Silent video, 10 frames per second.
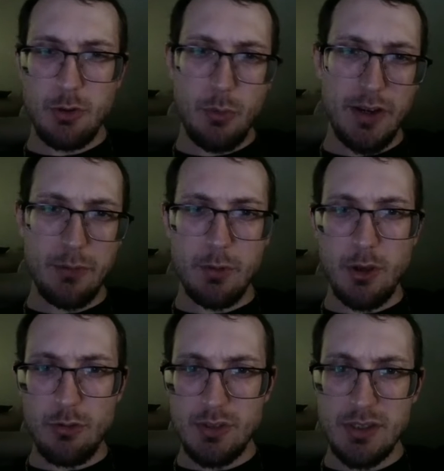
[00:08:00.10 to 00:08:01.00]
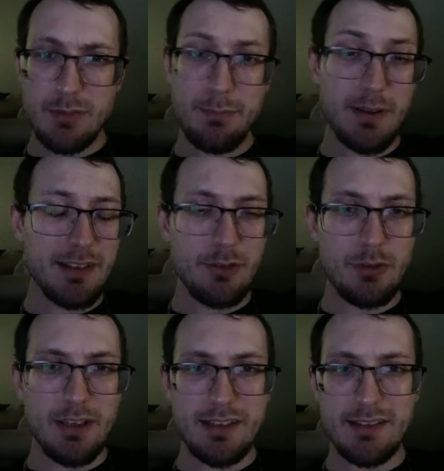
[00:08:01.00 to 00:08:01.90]
equated with Ghost, but you
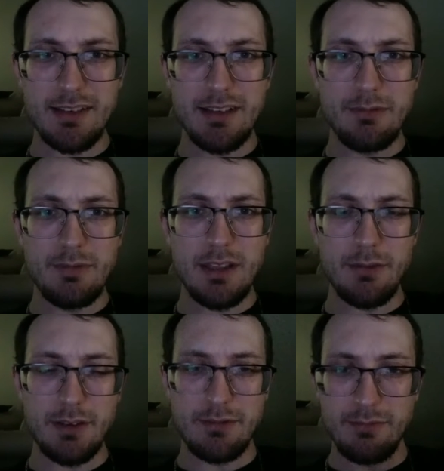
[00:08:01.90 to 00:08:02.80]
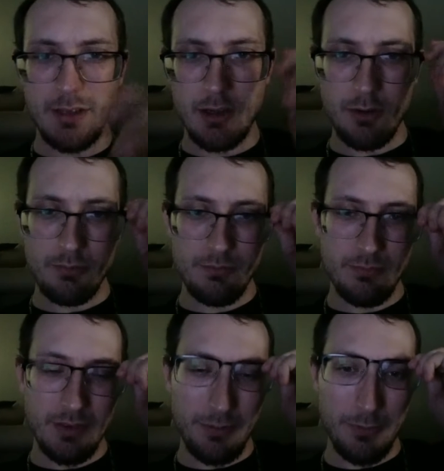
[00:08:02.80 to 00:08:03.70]
could easily give it,
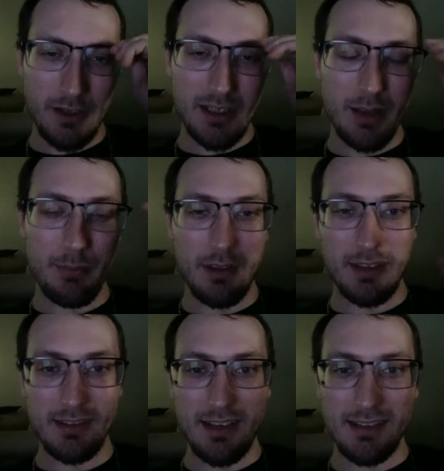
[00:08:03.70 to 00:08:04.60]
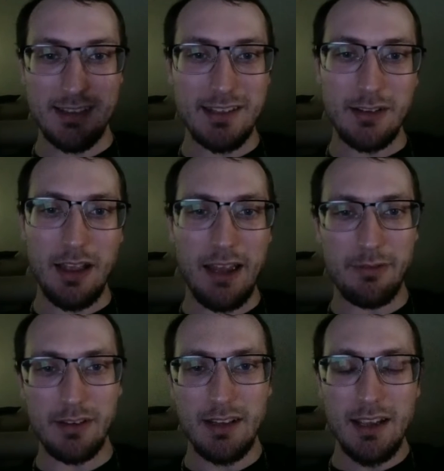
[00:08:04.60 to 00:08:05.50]
the fairy typing and still have
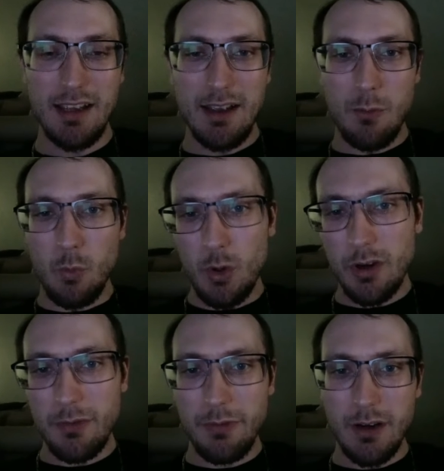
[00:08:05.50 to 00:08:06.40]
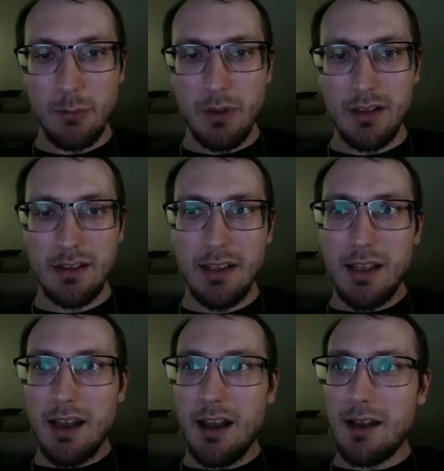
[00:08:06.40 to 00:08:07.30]
it work very well.
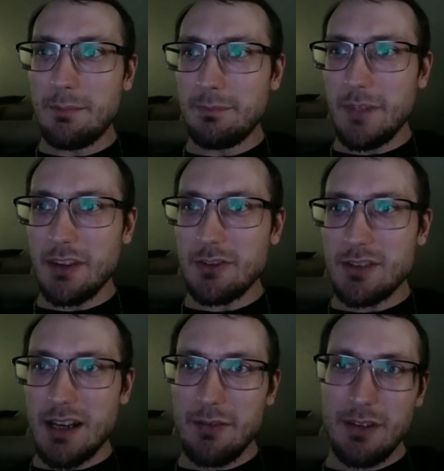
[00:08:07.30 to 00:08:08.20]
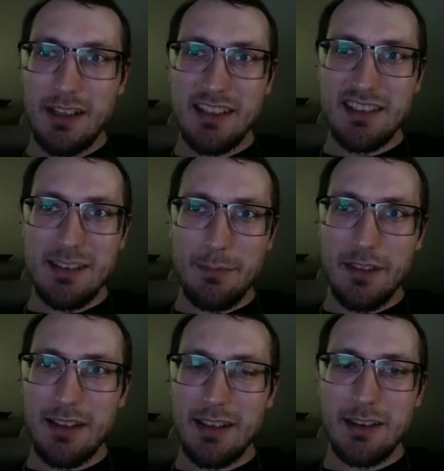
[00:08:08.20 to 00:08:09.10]
The other side of it is
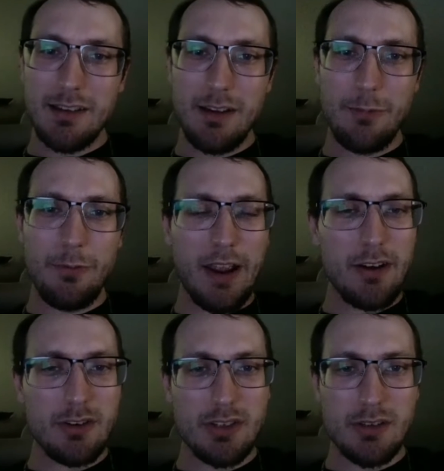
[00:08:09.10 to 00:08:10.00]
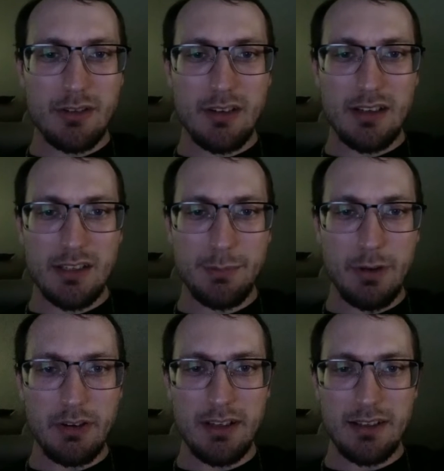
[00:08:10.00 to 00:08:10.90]
something like a fire
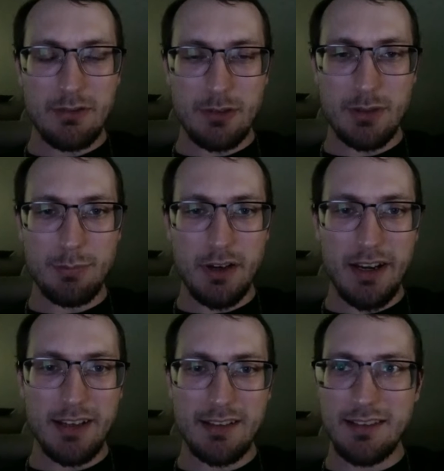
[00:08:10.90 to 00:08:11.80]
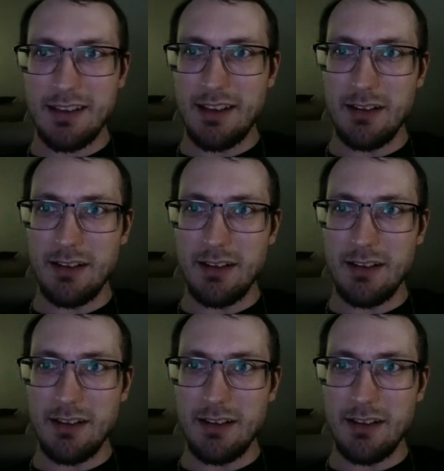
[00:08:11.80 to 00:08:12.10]
spirit or sprite,